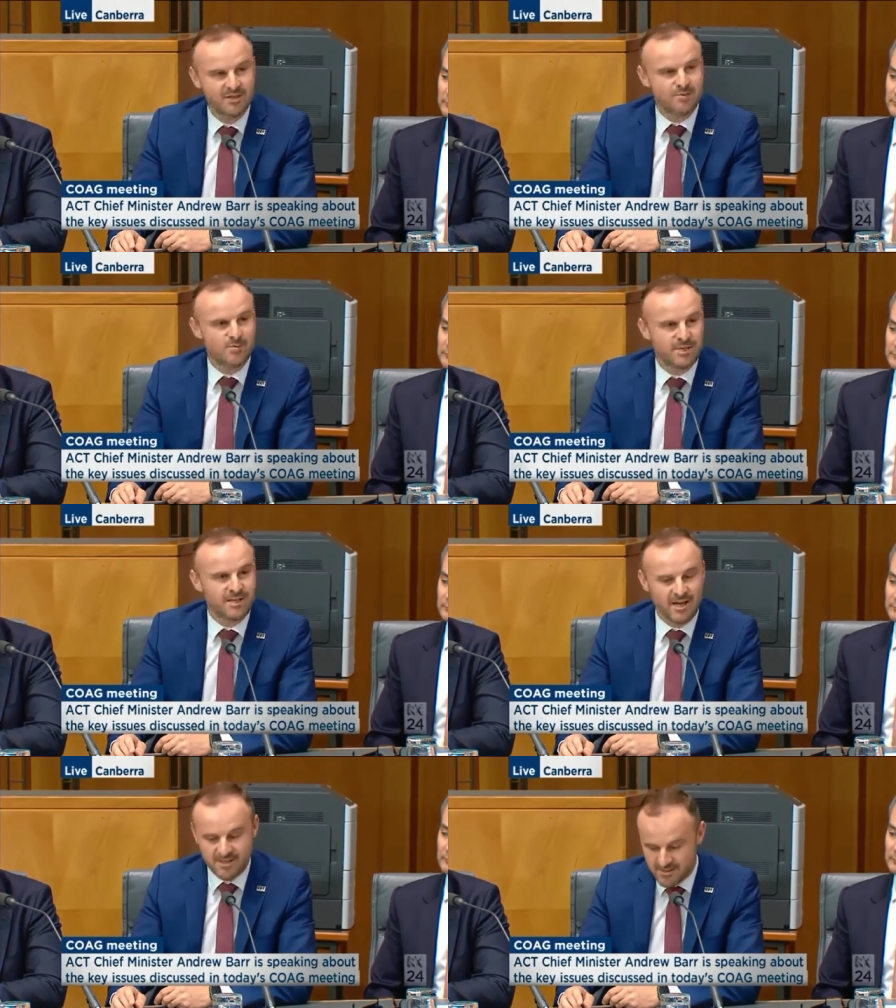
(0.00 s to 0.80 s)
In
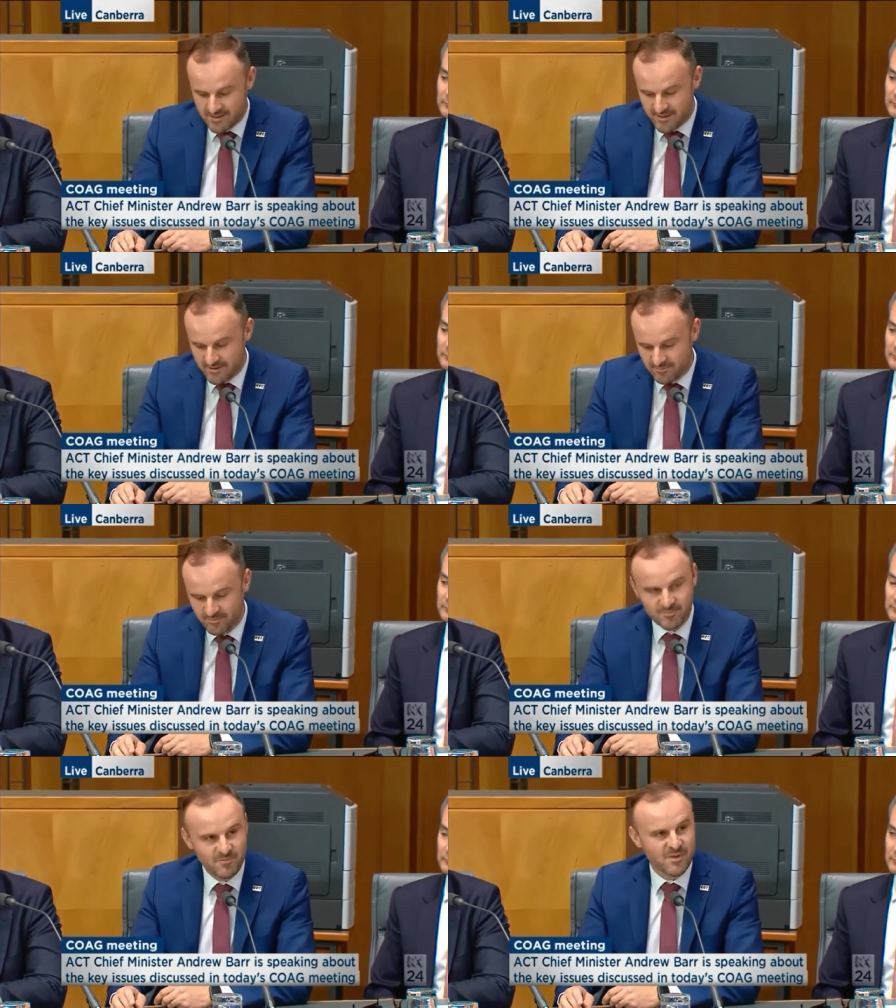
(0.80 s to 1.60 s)

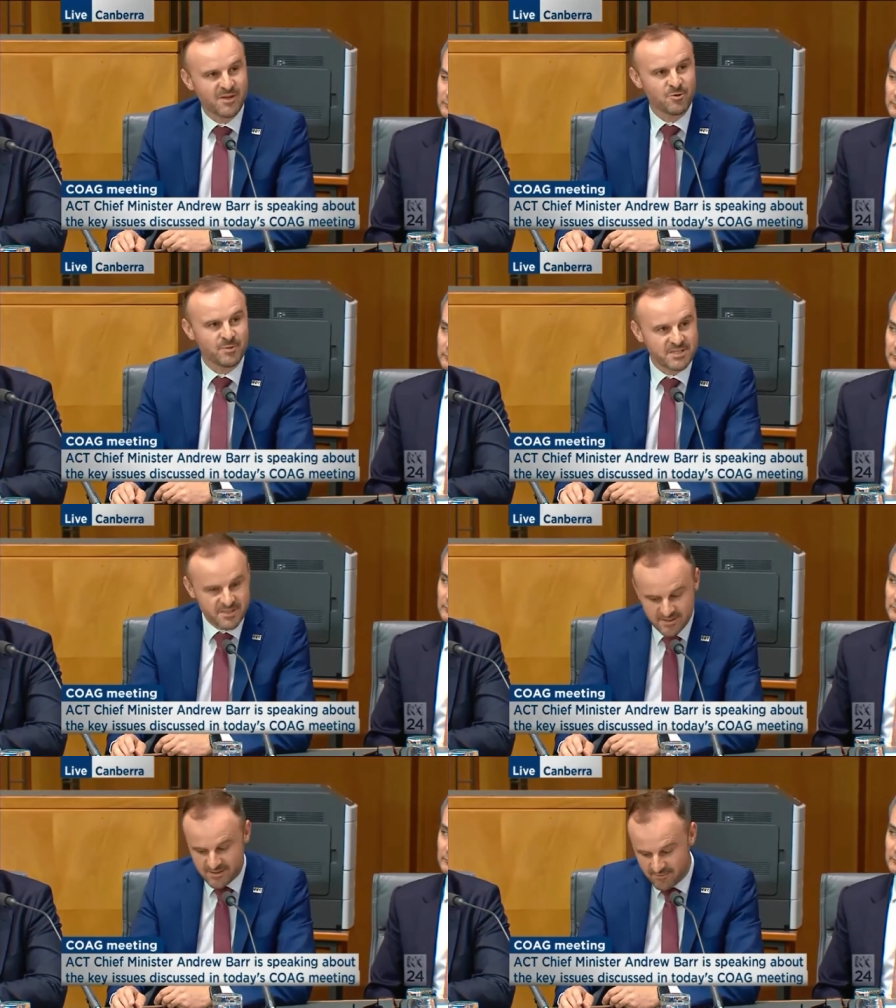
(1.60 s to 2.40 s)
2018, it will be
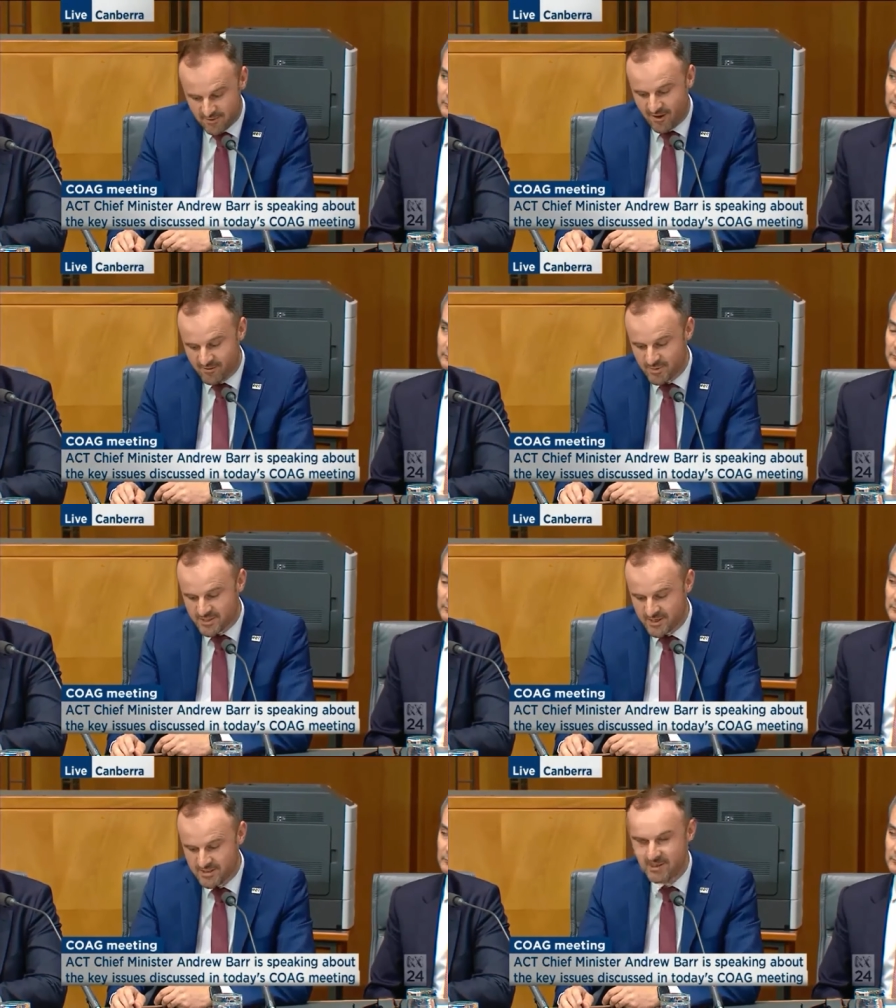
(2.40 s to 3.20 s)

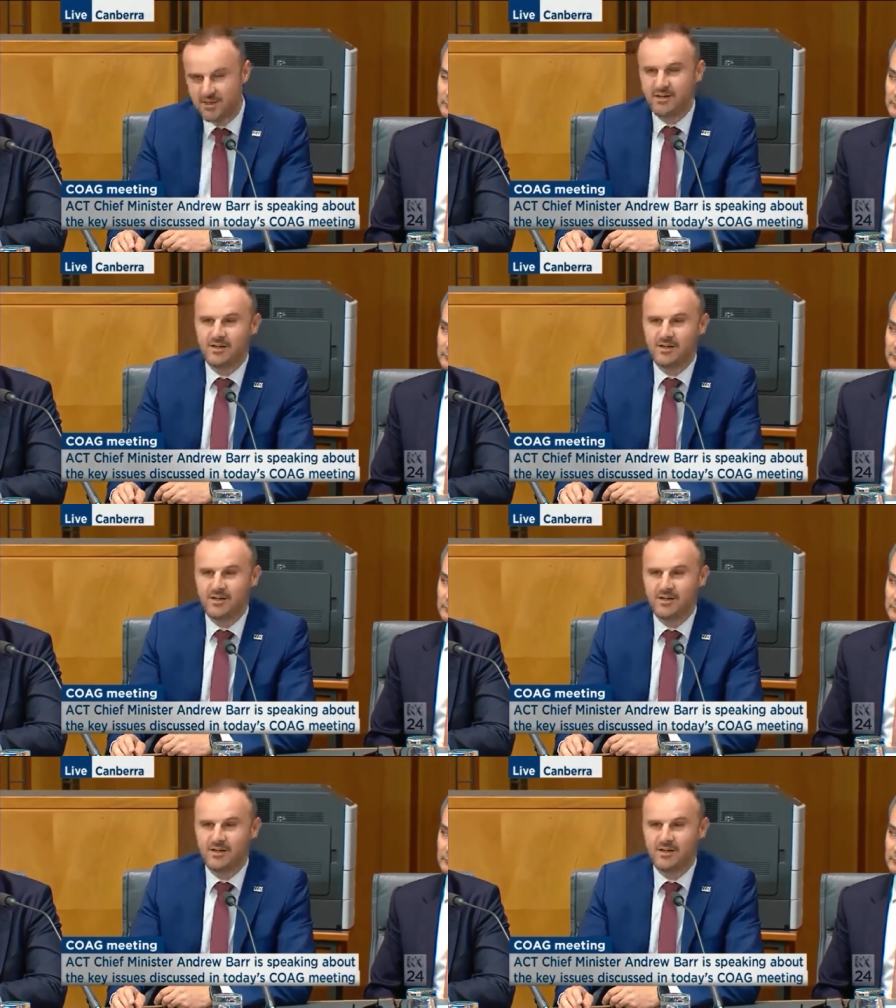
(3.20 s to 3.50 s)
65%,